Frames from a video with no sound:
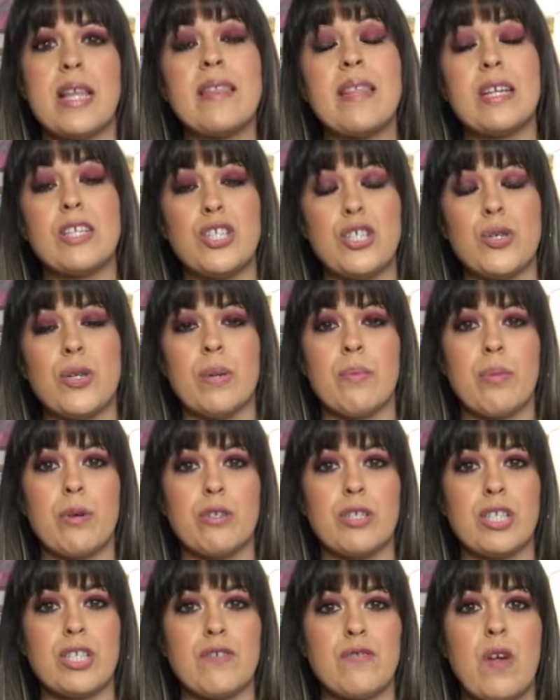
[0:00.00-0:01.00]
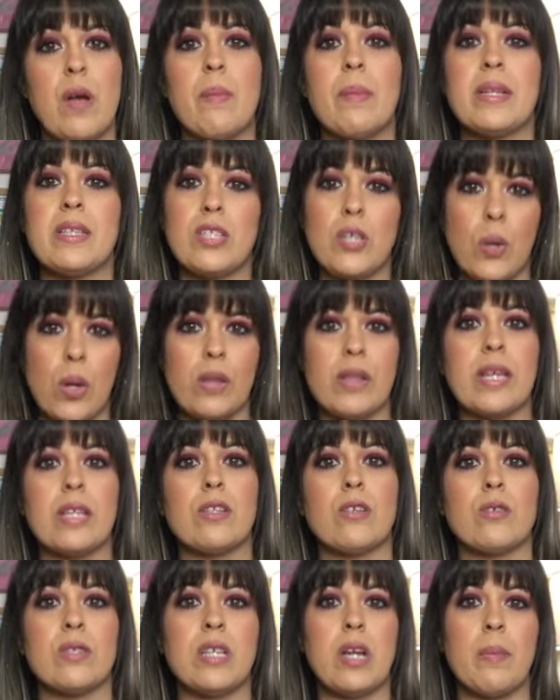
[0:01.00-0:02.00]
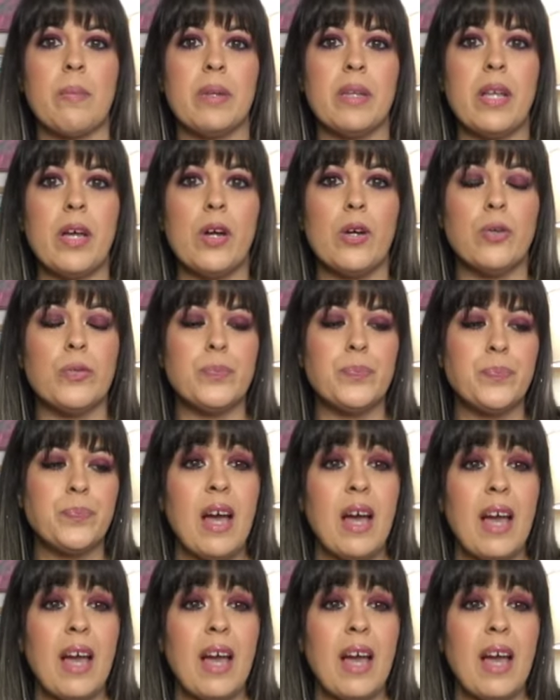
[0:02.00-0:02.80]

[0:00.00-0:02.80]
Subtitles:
that you can purchase from, and so I'll link those down below.